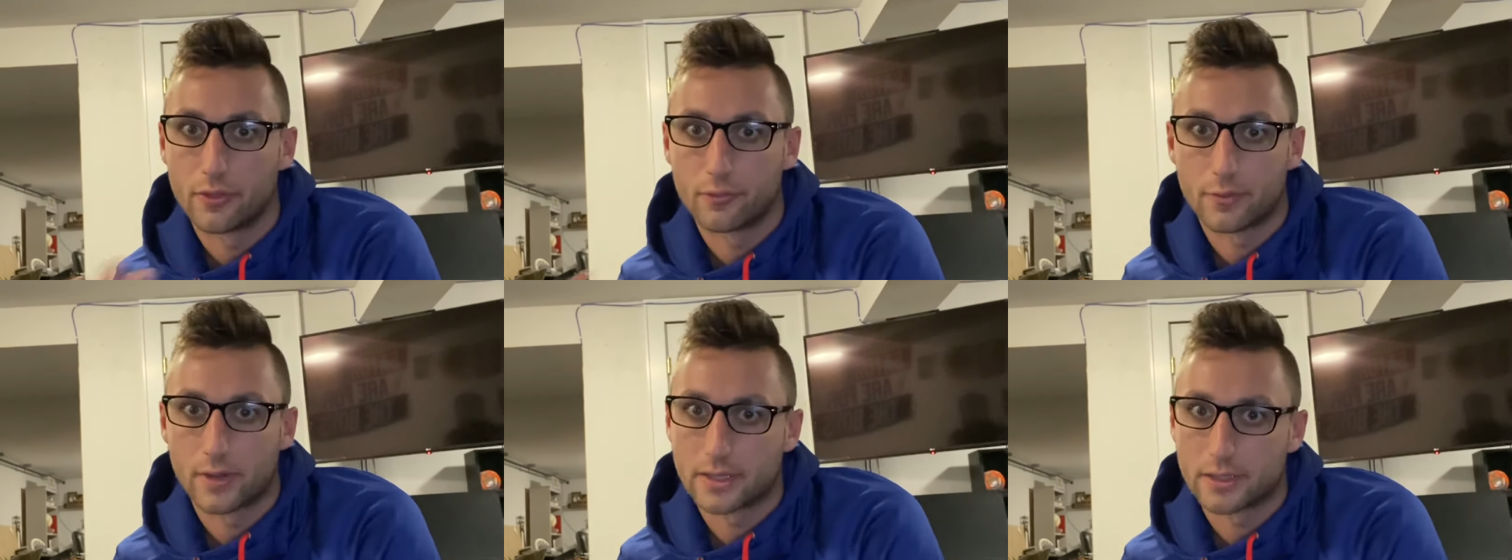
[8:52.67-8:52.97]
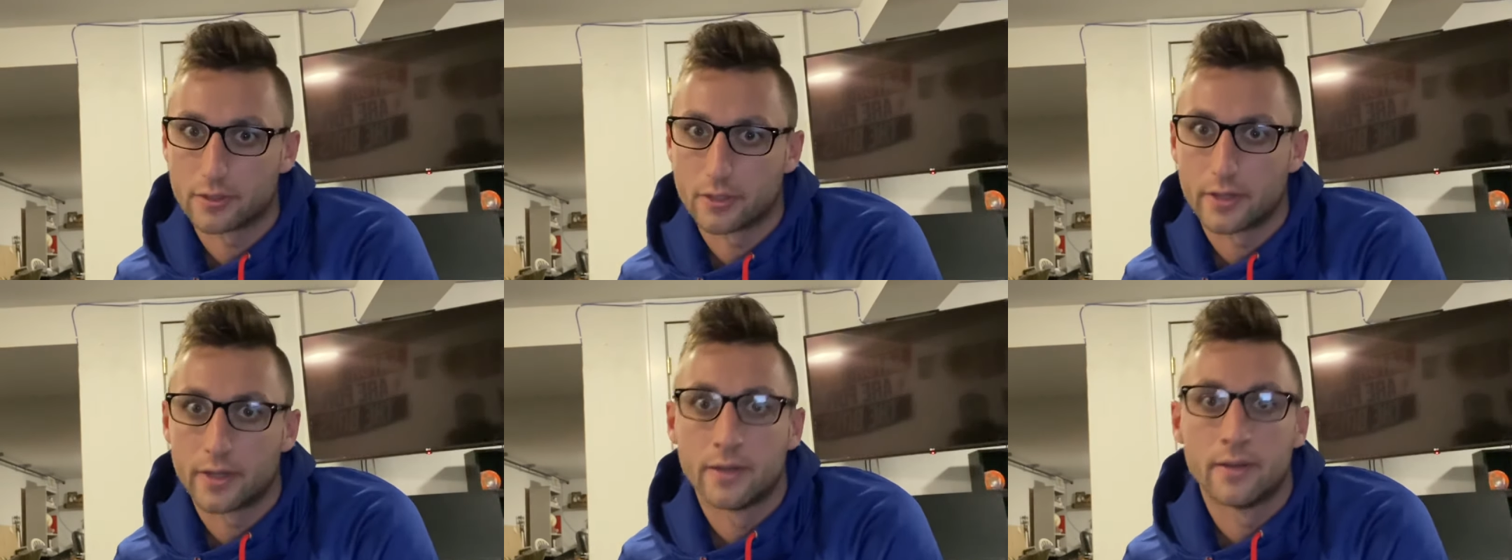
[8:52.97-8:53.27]

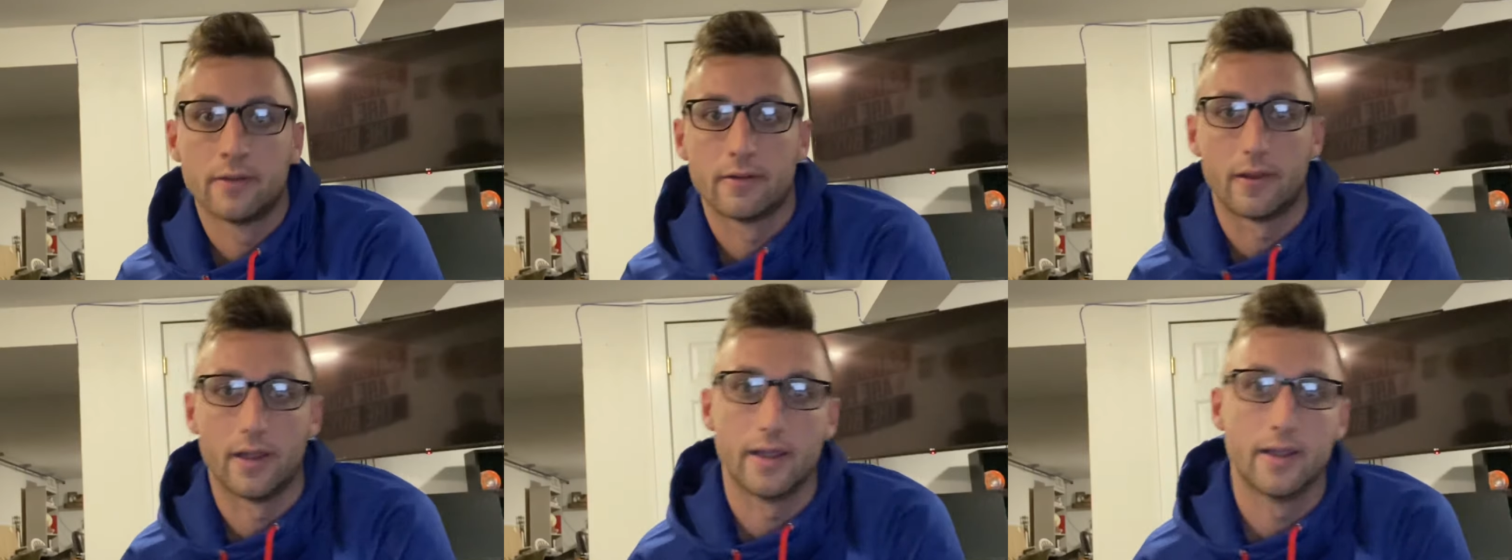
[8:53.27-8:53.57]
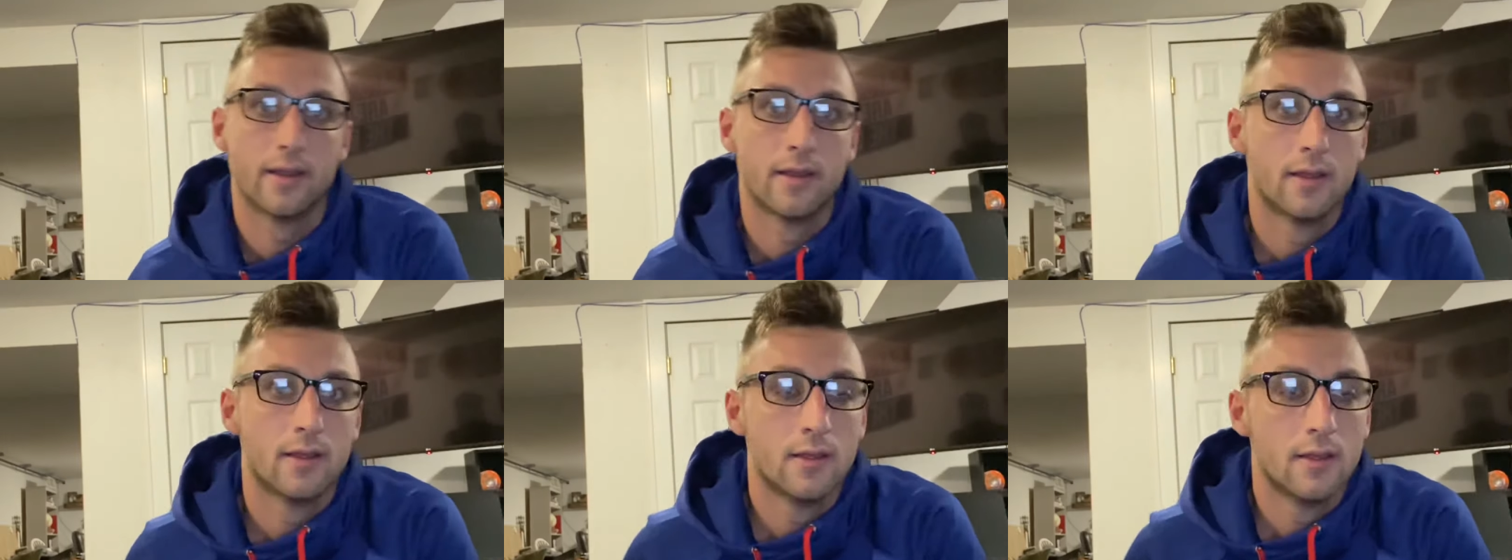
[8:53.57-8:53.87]
regular, right?
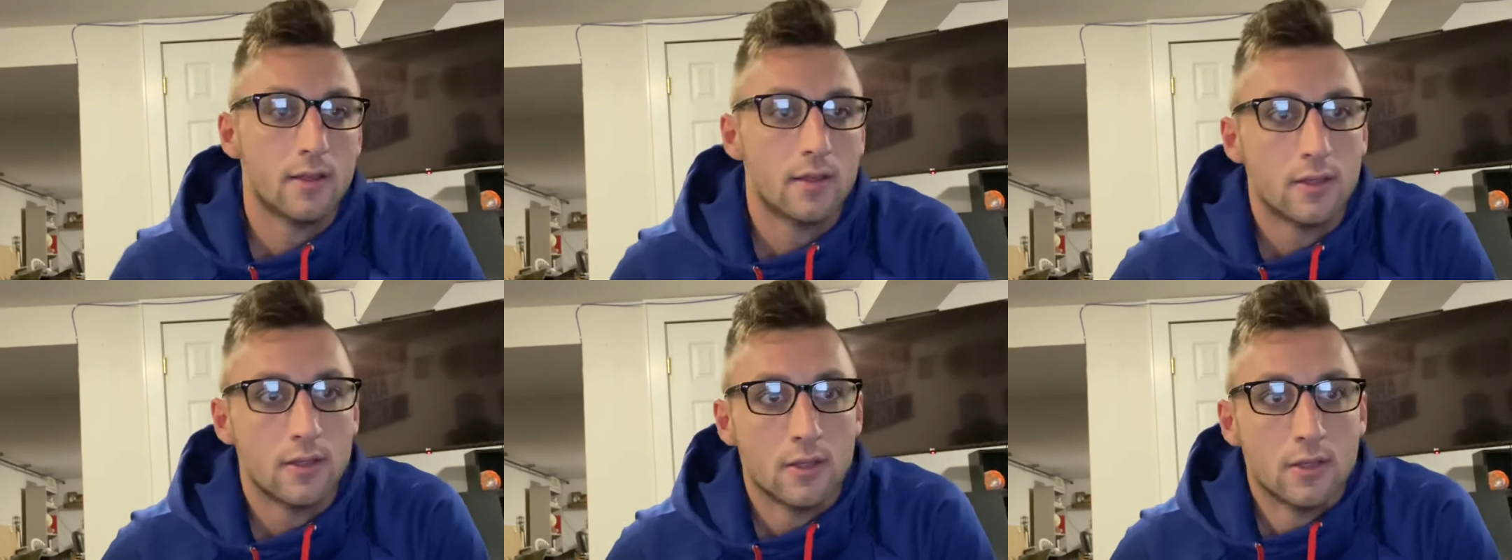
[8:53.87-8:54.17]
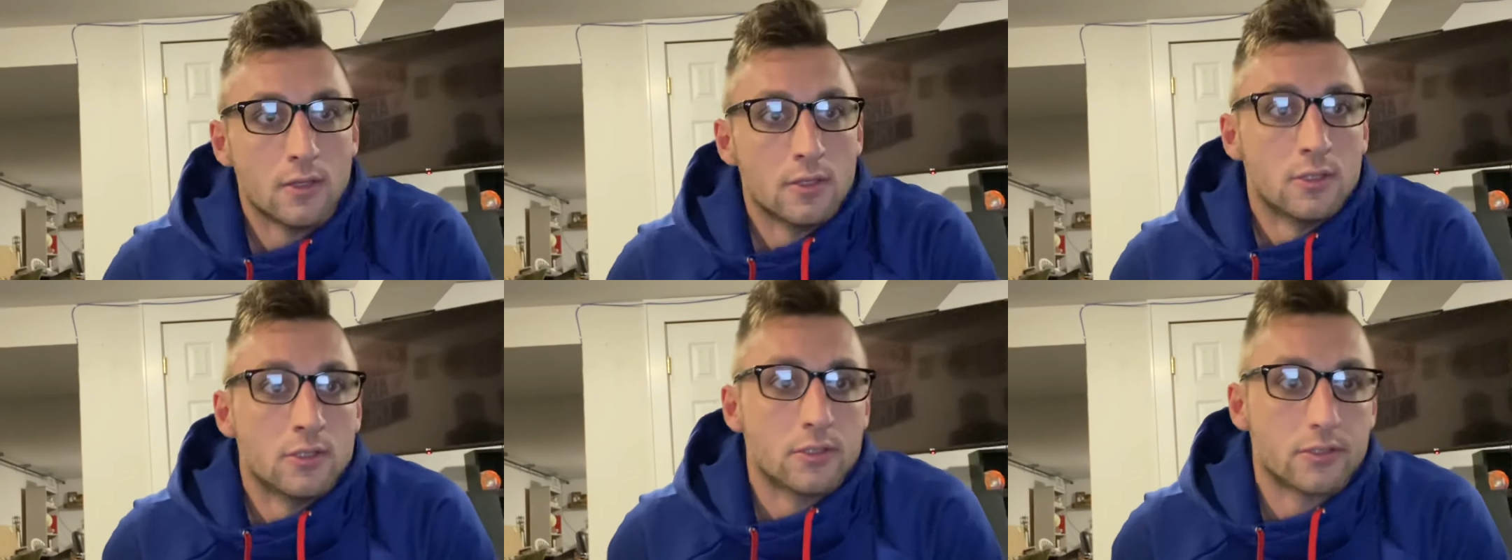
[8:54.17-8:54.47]

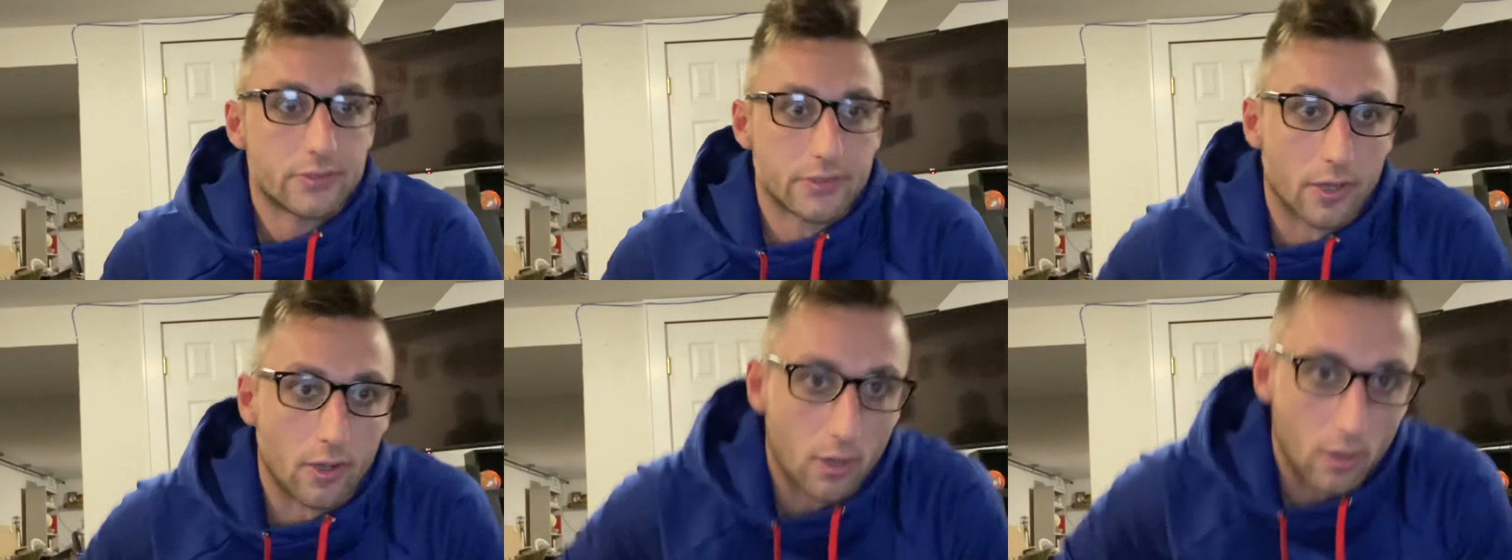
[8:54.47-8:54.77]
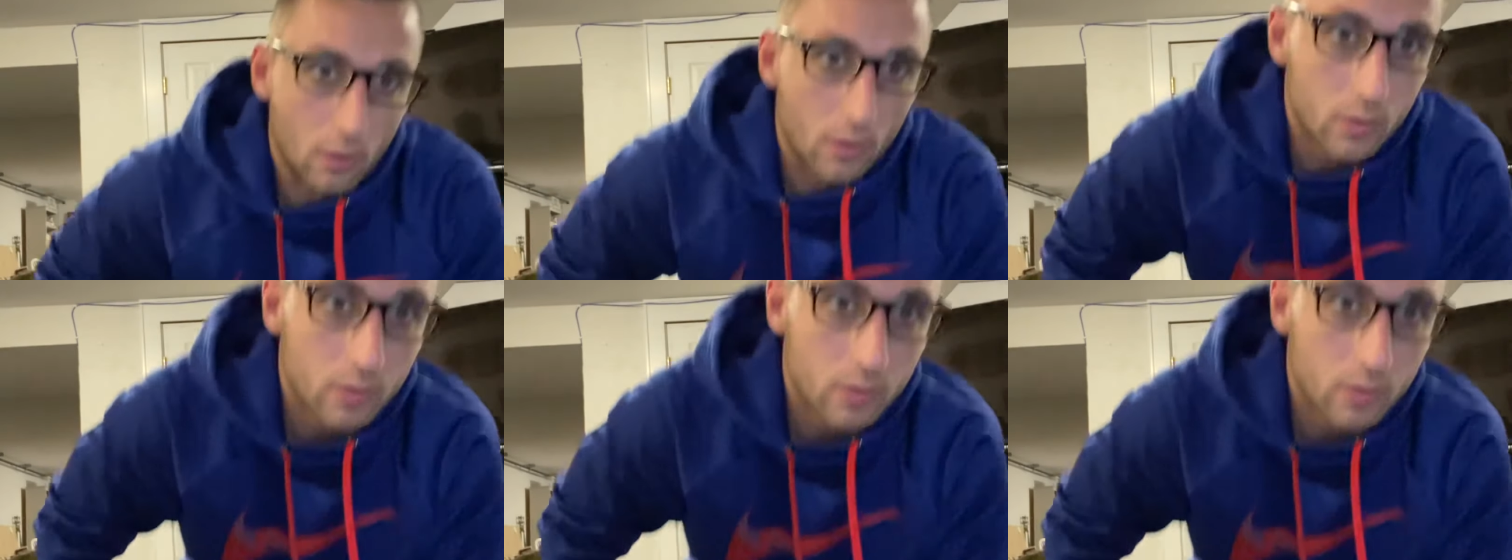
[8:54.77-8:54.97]
So